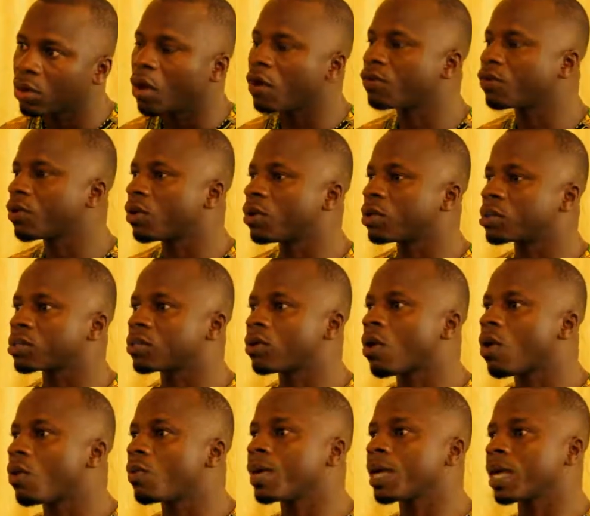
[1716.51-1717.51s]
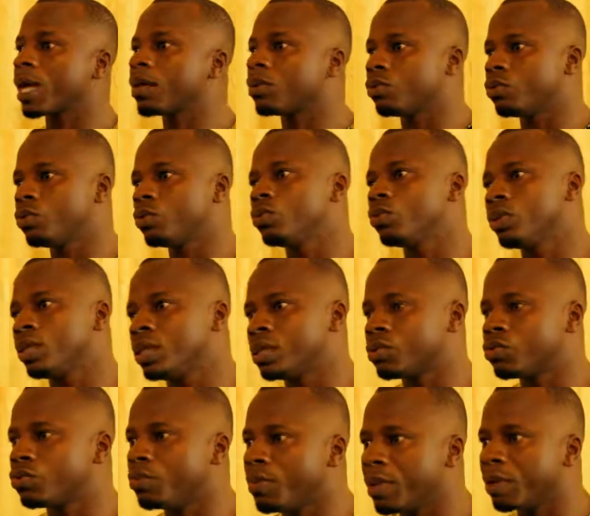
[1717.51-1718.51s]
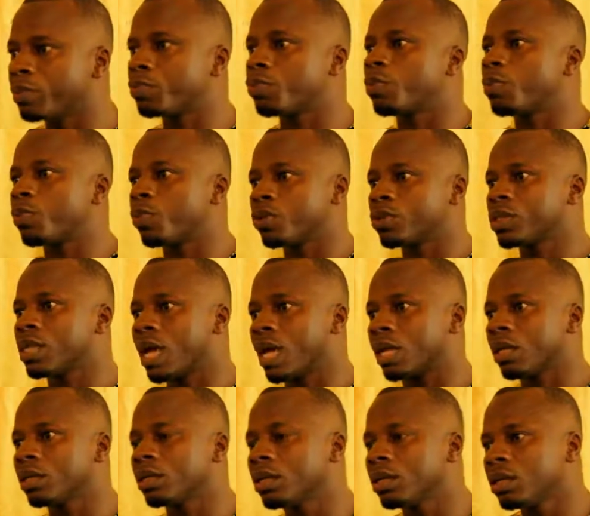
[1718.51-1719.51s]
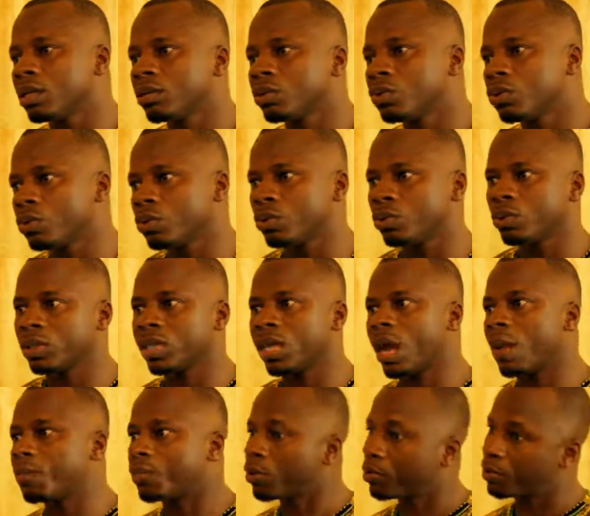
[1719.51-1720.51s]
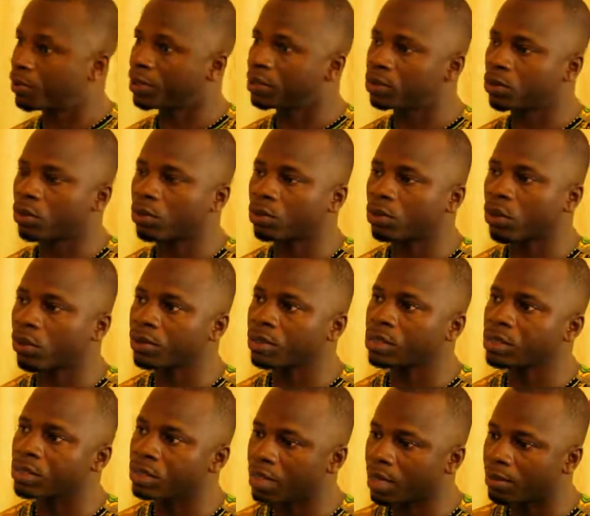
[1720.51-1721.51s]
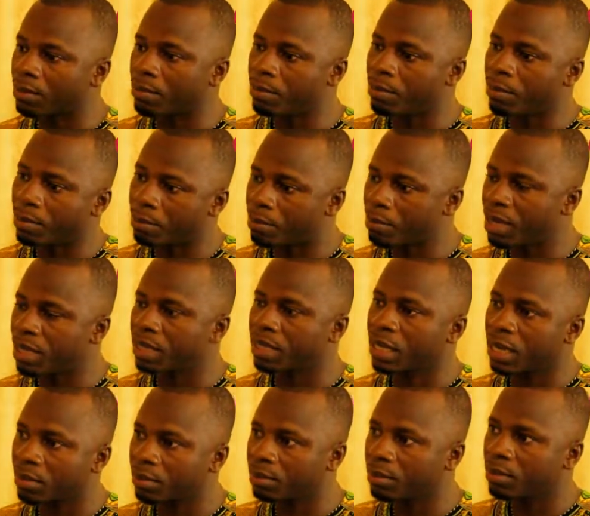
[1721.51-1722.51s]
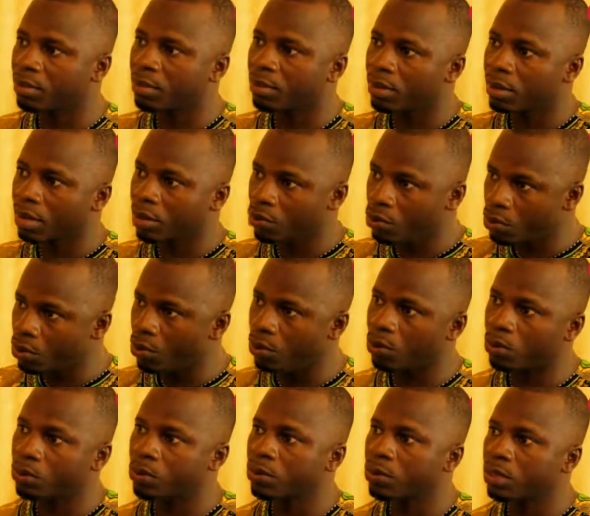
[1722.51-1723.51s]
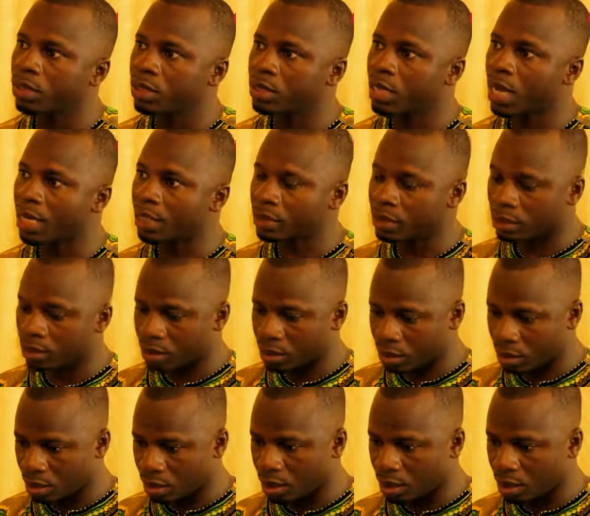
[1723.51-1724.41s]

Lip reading: Of course, all we can do is to make proposal to the appropriate authorities and make them know that